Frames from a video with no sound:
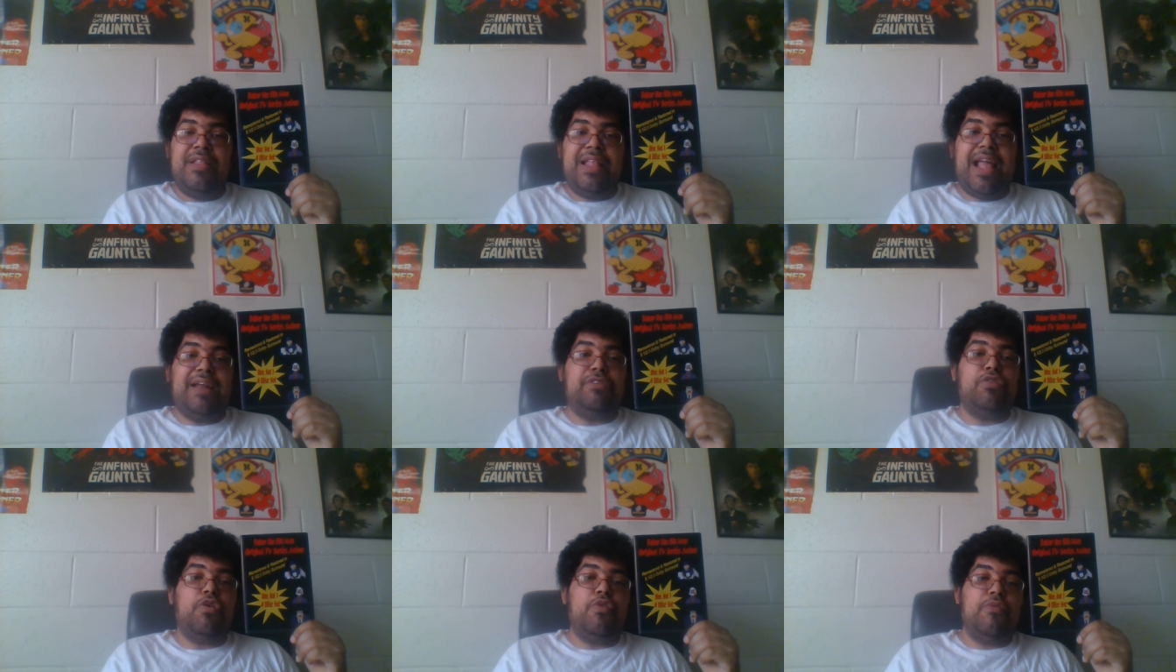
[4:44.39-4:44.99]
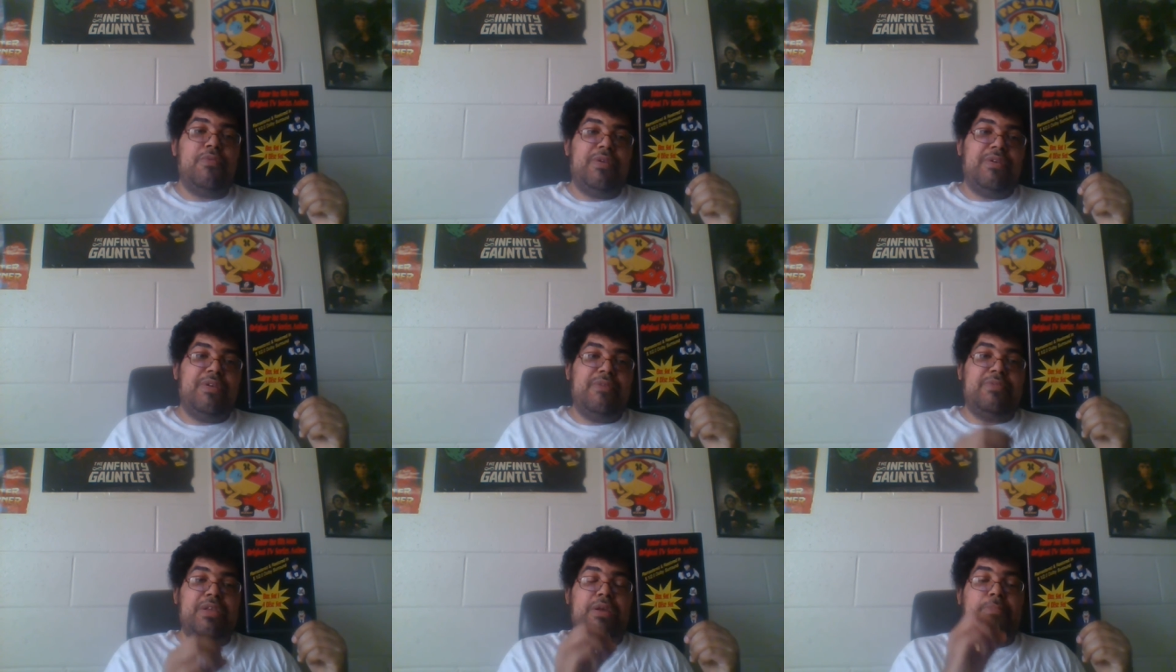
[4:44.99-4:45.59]
Now I don't know
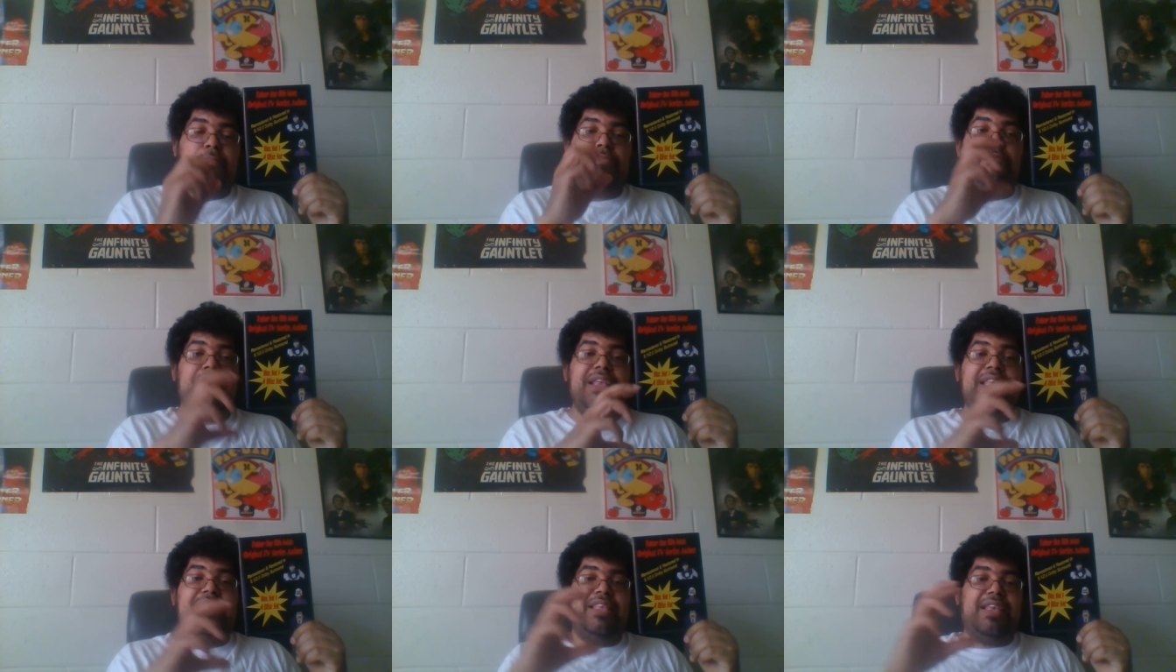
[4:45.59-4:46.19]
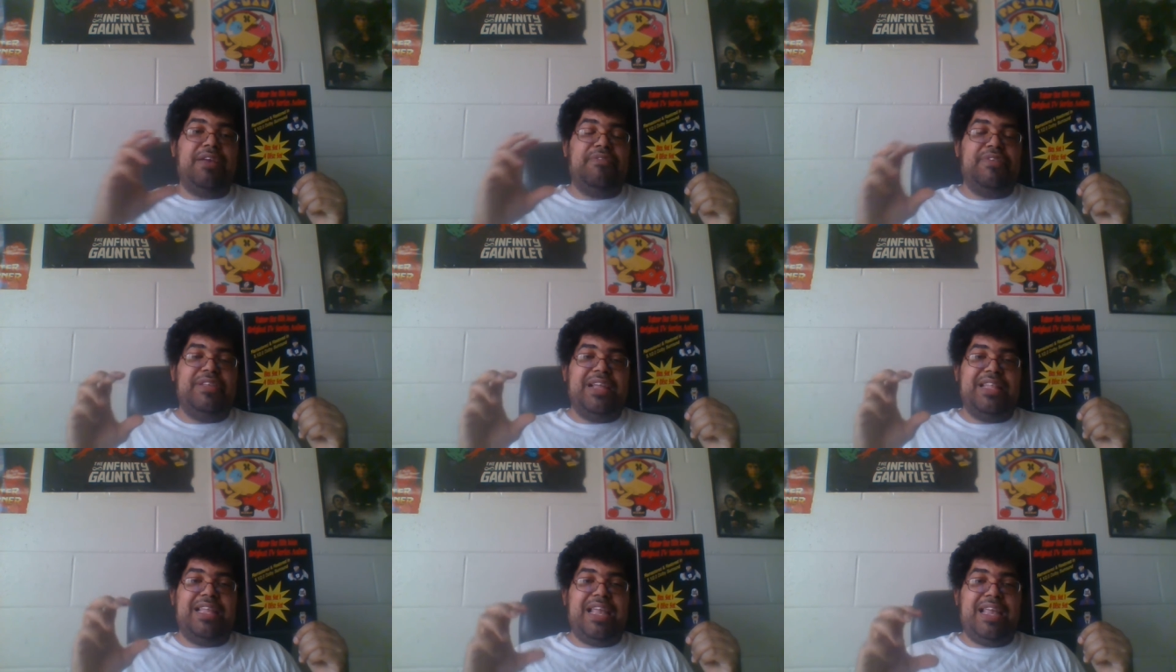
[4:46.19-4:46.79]
if the complete theory
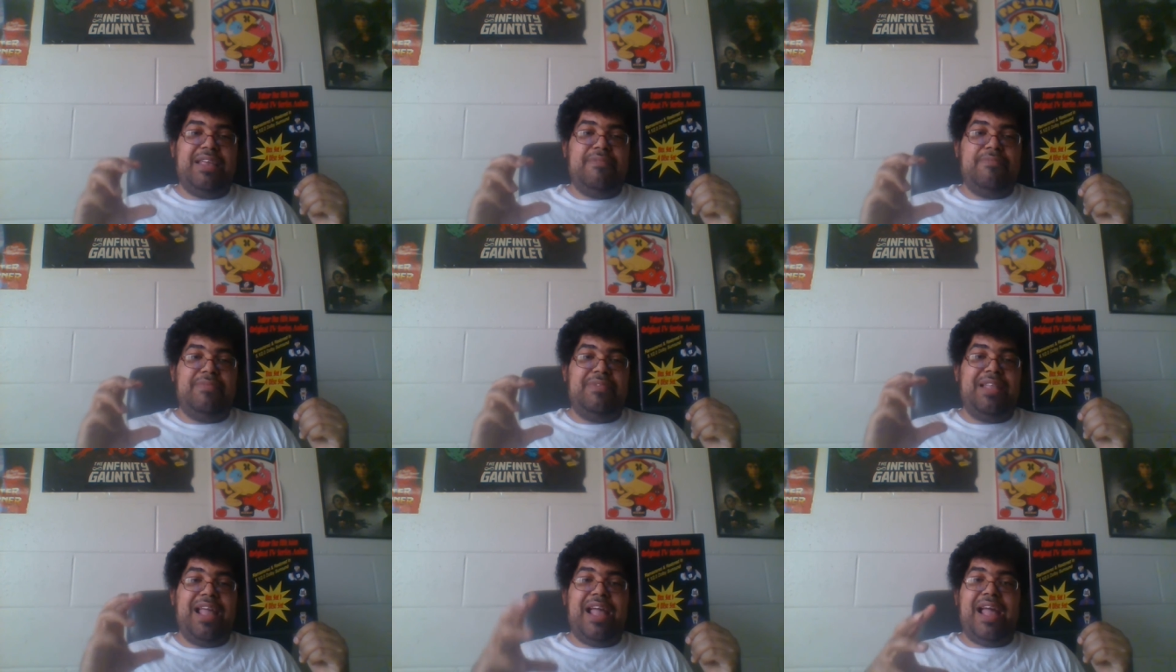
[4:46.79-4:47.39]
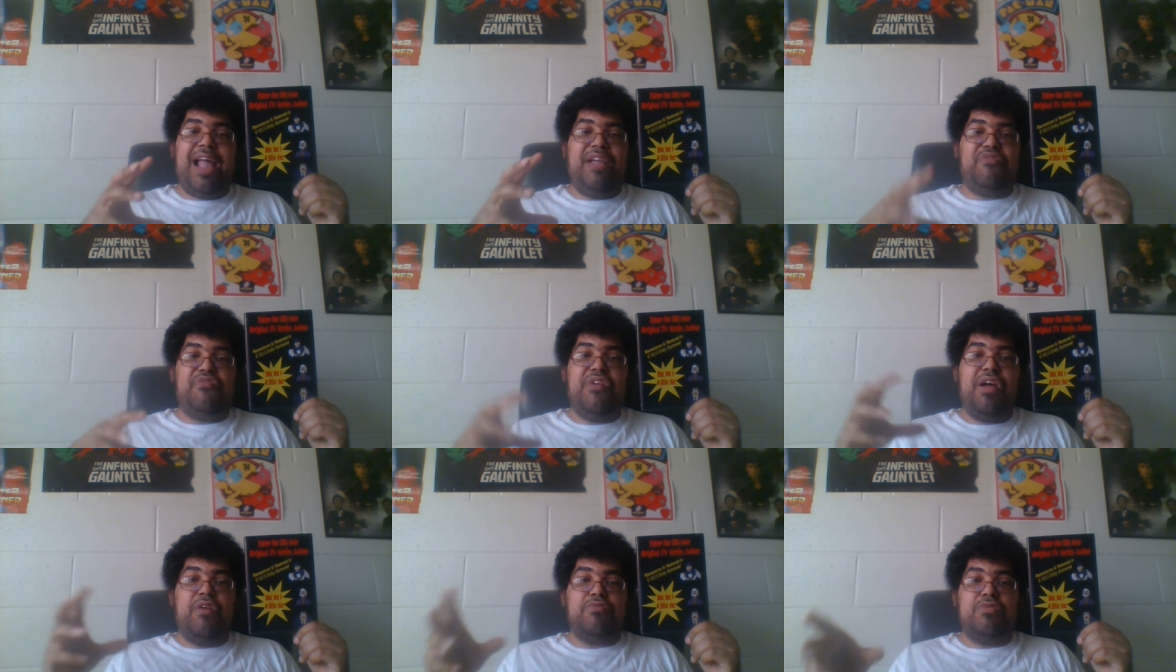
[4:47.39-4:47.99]
that they that I
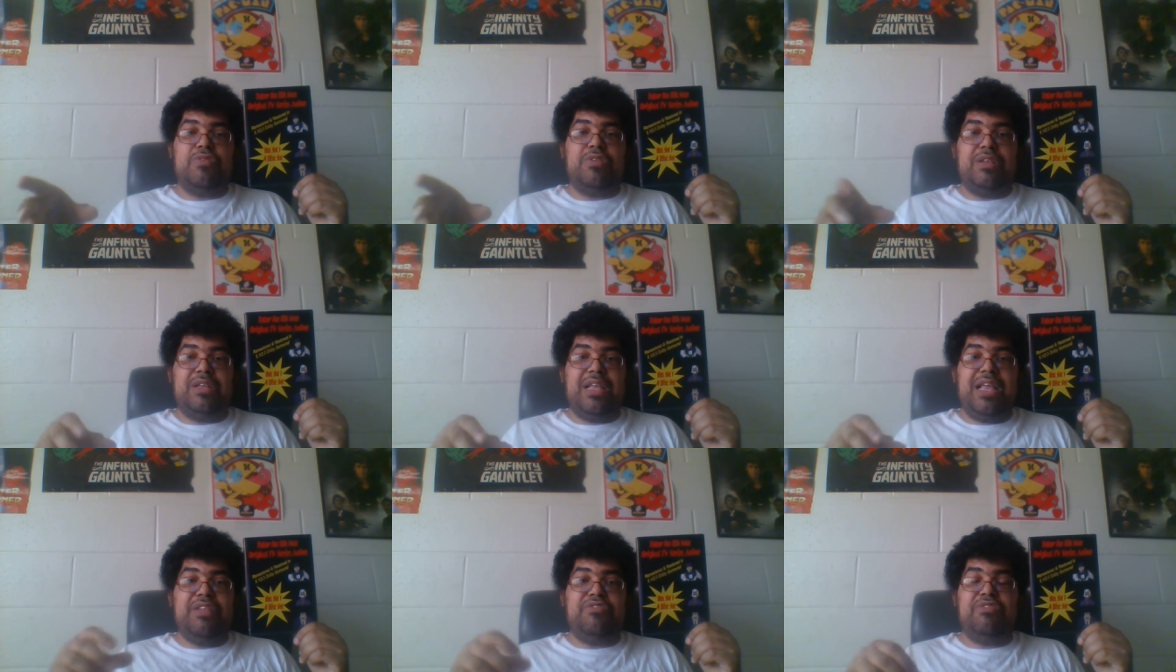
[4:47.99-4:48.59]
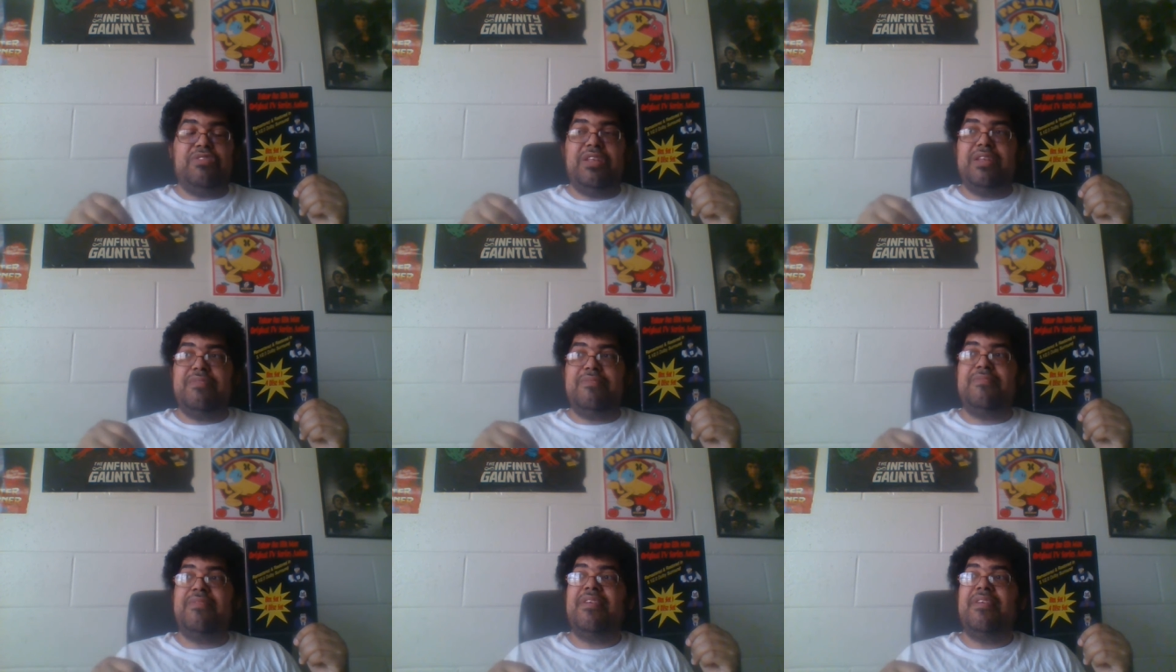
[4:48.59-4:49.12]
found on the internet